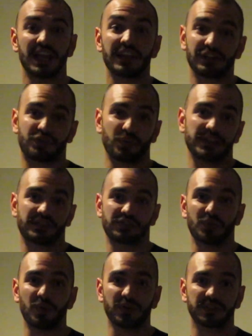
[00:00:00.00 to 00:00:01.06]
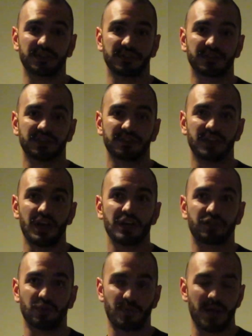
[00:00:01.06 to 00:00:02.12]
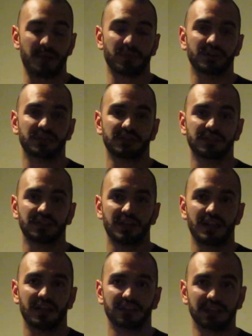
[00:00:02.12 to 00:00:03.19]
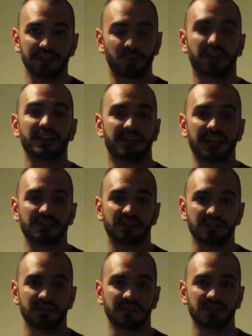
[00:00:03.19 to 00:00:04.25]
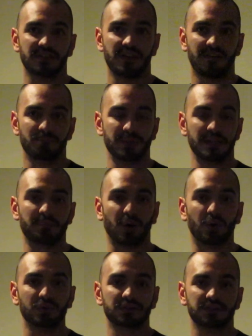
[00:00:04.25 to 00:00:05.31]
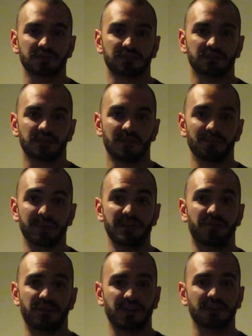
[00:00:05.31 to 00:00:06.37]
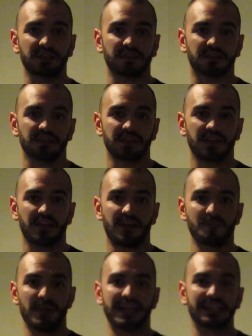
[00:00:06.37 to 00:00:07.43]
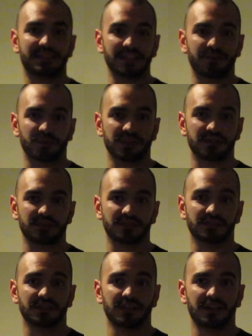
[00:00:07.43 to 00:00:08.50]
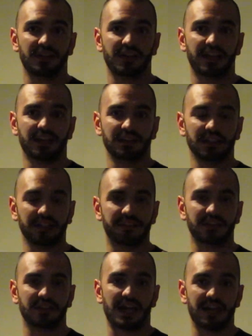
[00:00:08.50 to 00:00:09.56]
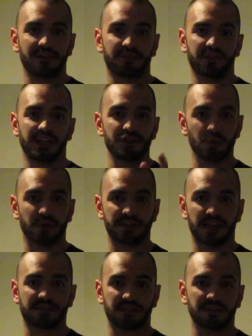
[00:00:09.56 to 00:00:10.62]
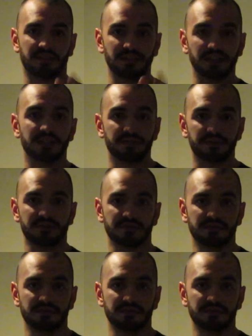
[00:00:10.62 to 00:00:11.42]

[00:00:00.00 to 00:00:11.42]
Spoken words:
The choice is yours. So remember, live with intention, be bold, be fearless, make a difference, and live the life that you were destined to live.